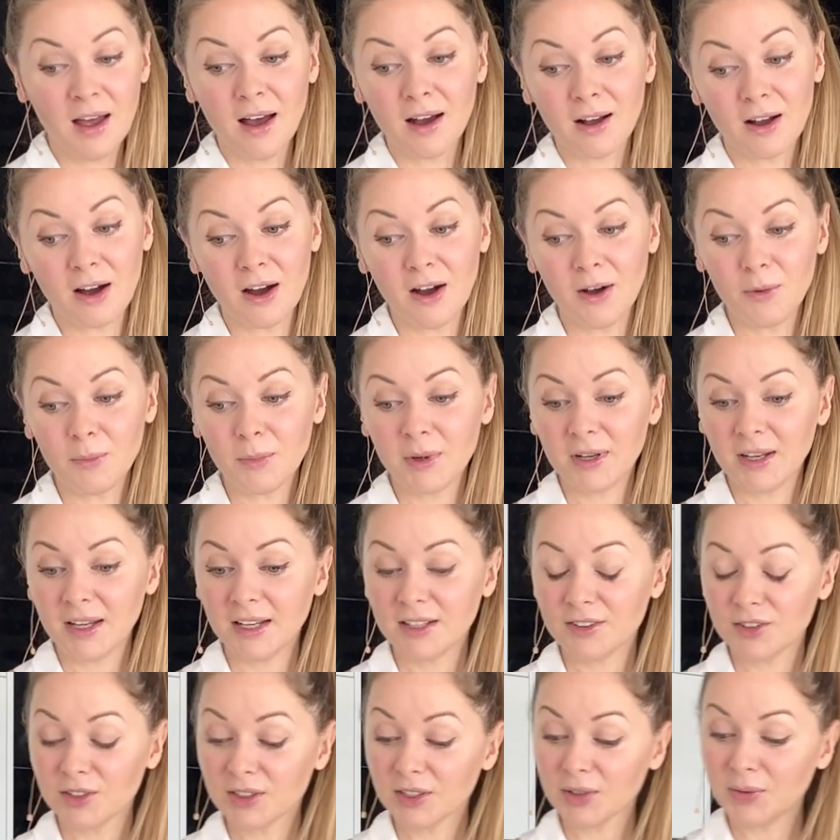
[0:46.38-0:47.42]

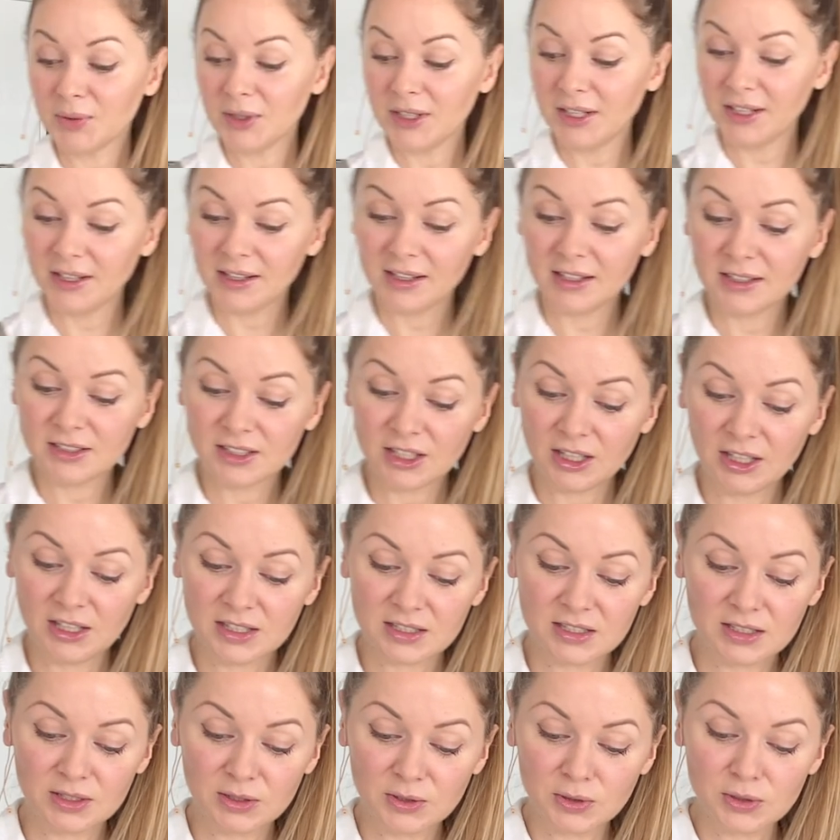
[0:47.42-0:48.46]
component ingredient
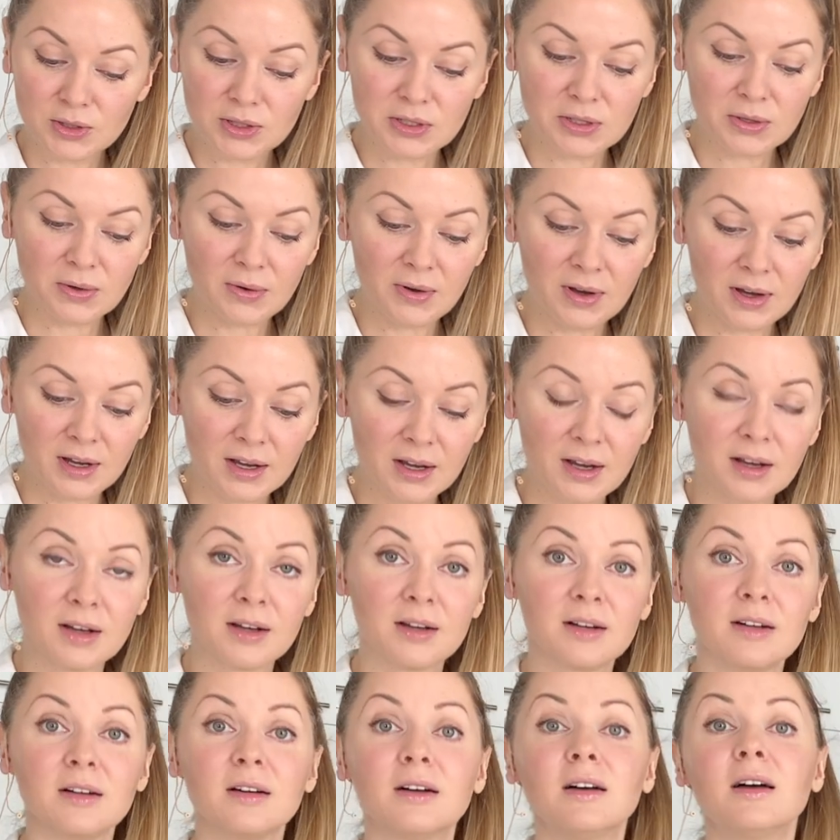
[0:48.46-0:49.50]
is to soak
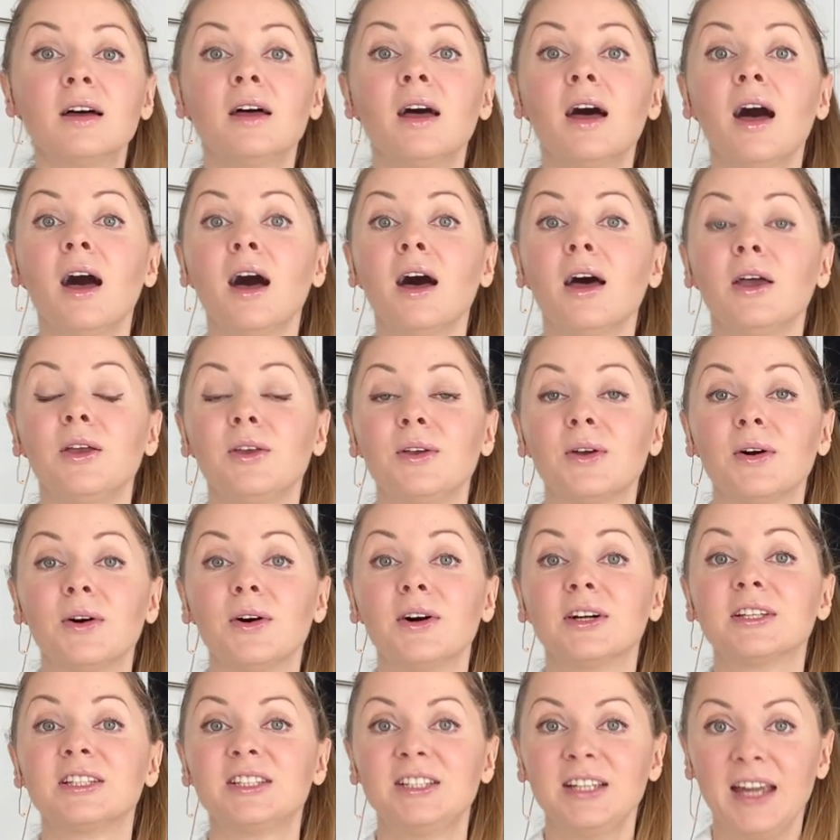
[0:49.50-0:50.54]

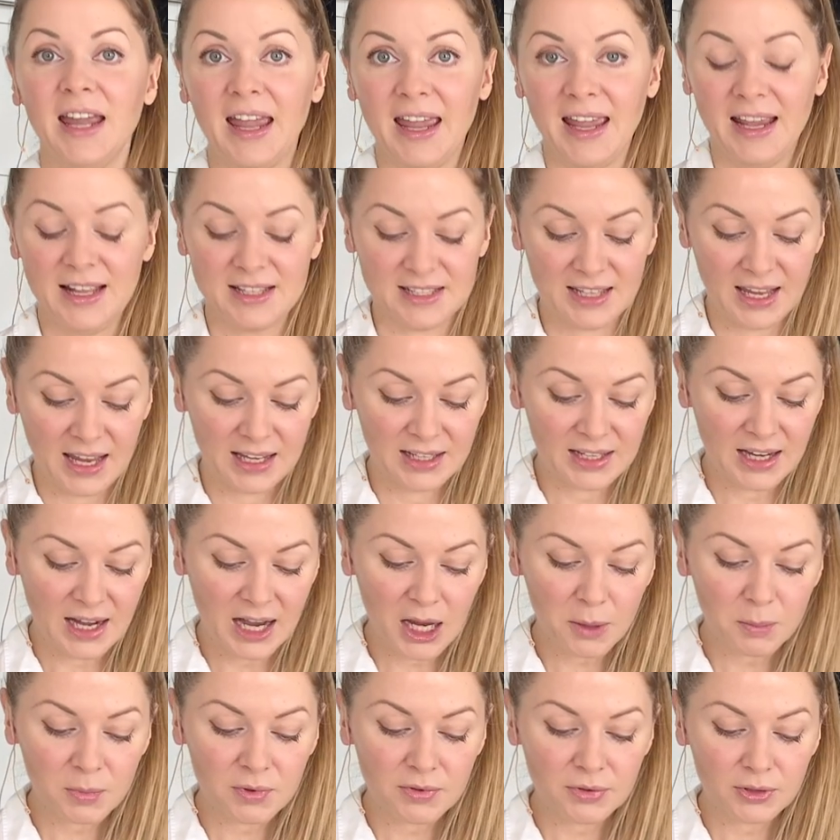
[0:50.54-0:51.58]
your dates, and
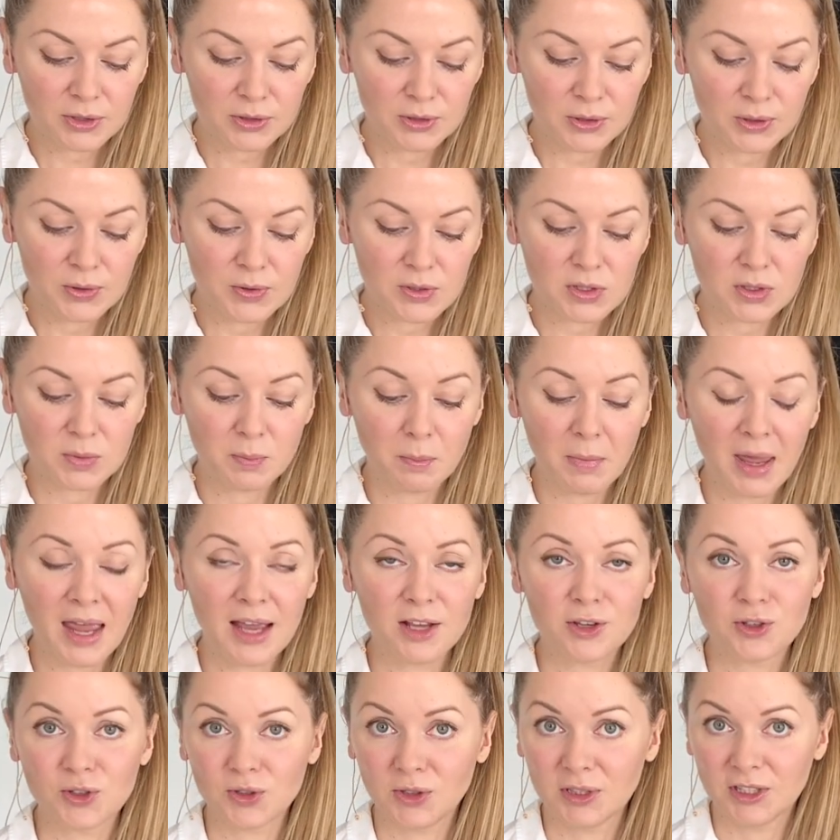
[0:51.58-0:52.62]
I prefer to use
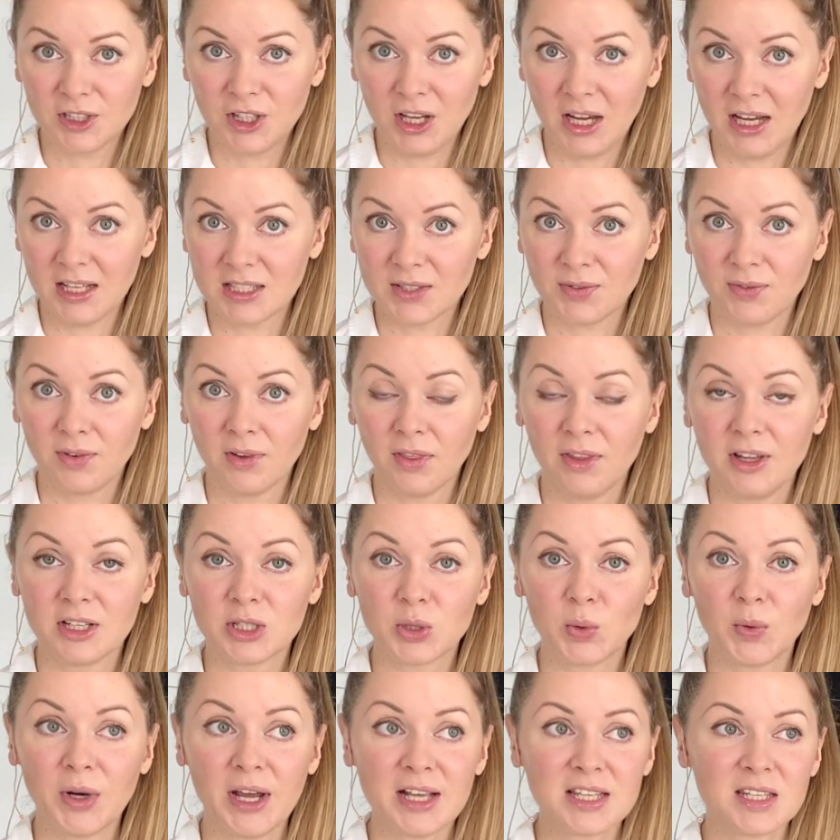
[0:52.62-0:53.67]
medjool dates for
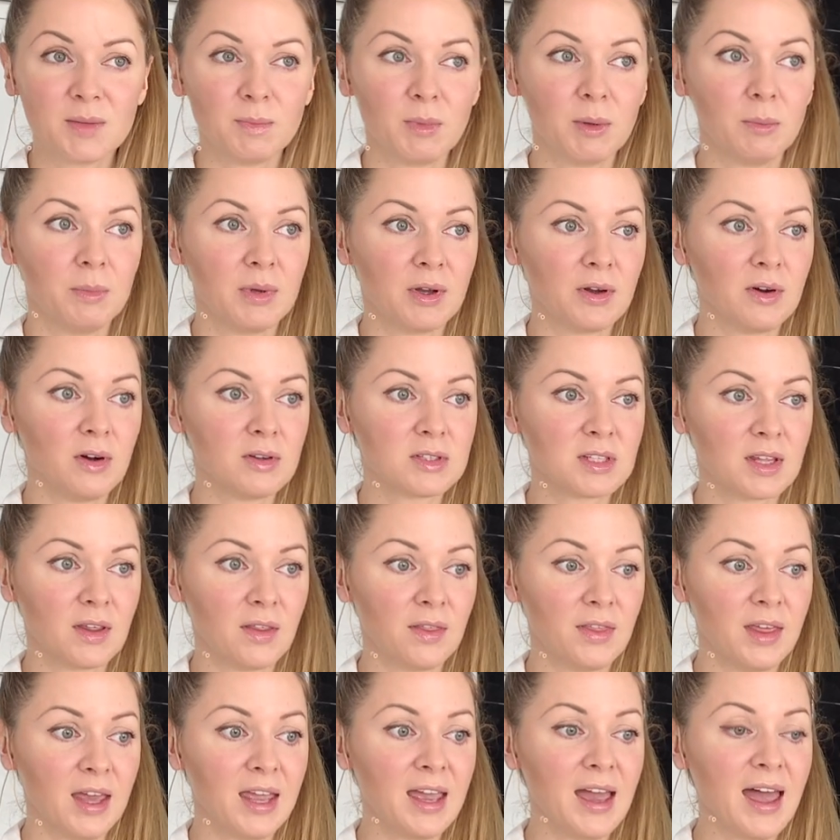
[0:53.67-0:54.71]
this recipe because
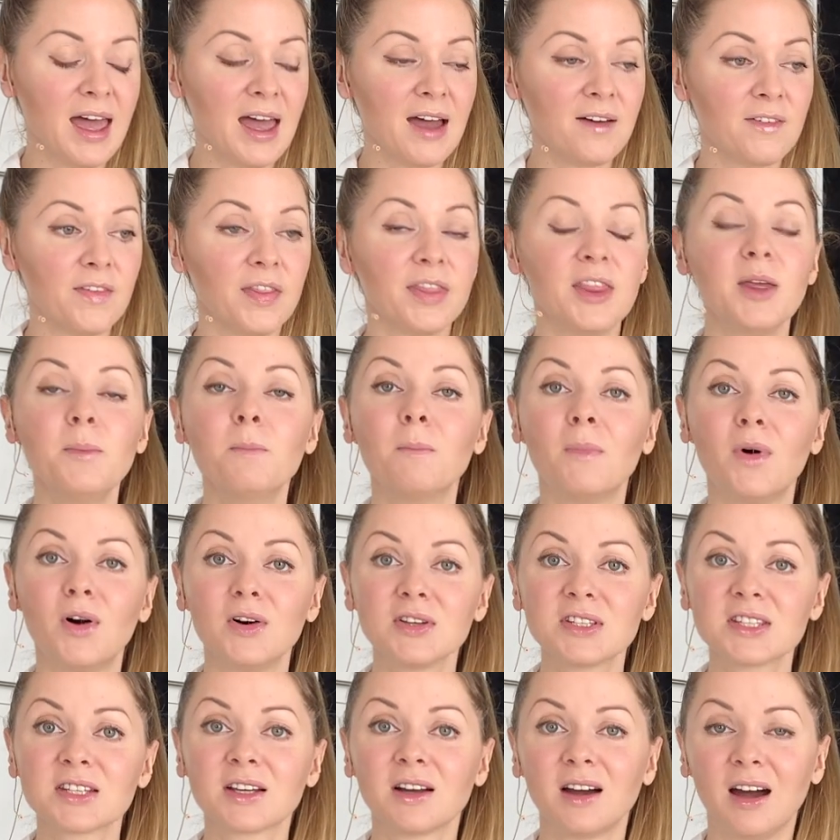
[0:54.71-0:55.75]
they have the
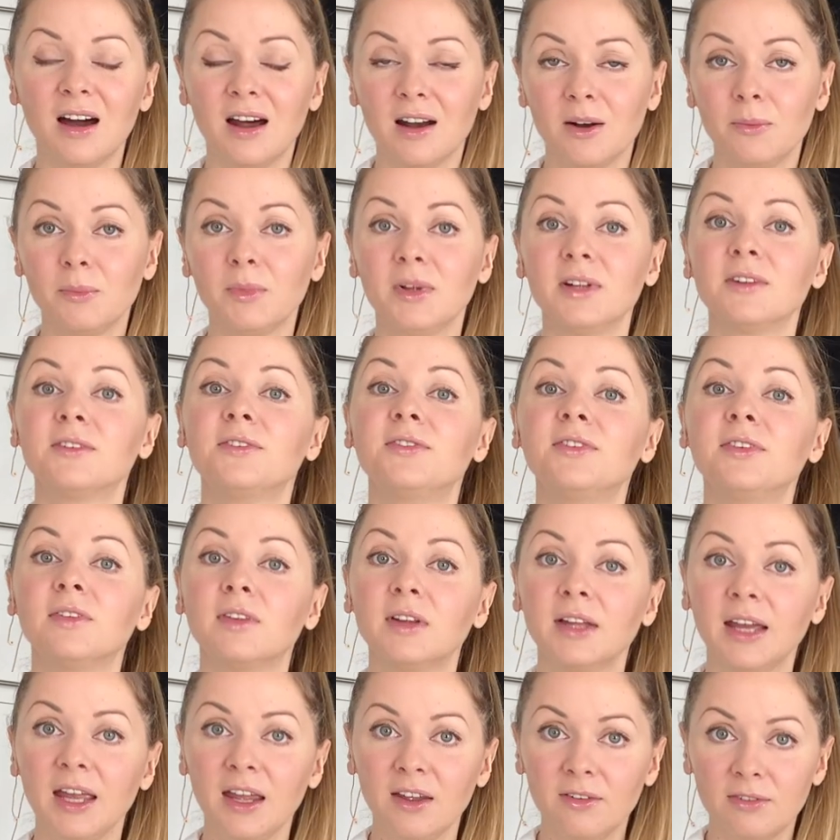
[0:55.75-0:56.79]
most caramel
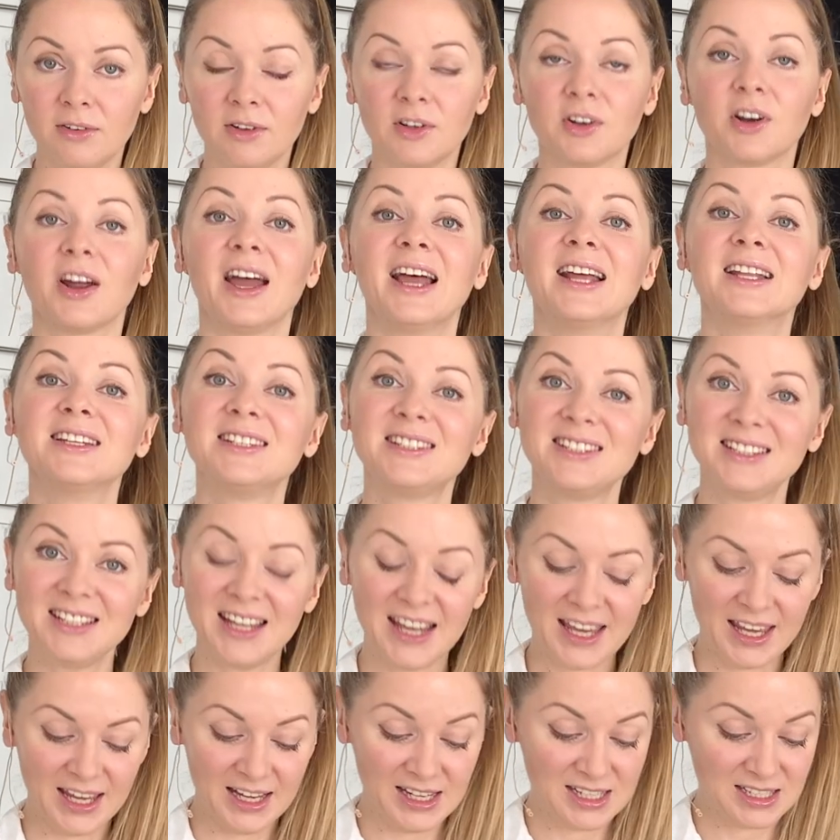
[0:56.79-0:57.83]
flavor and
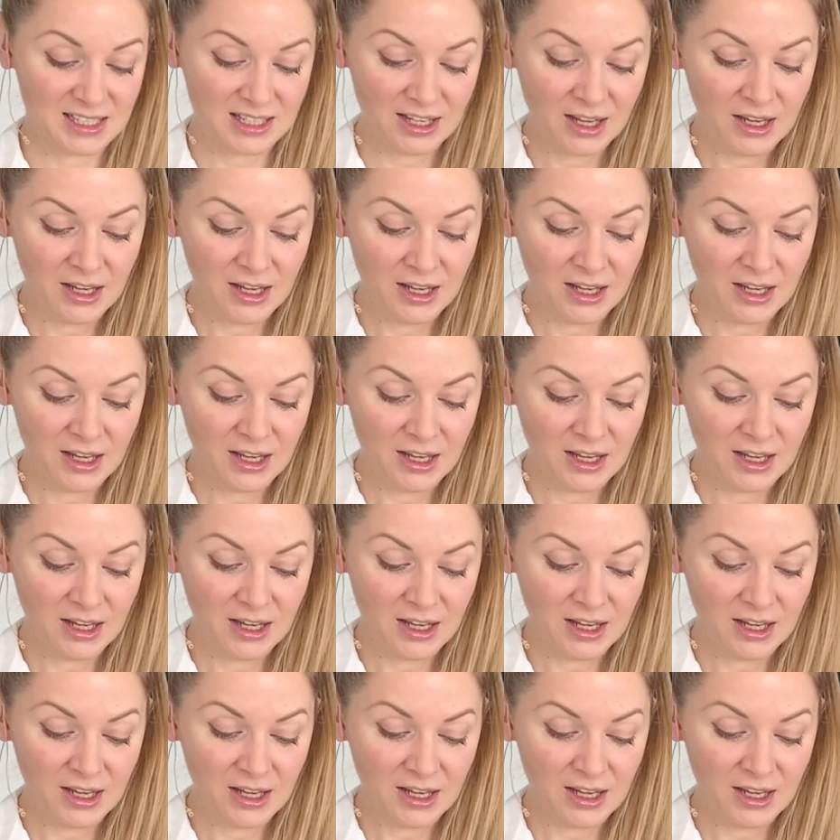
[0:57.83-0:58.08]
taste.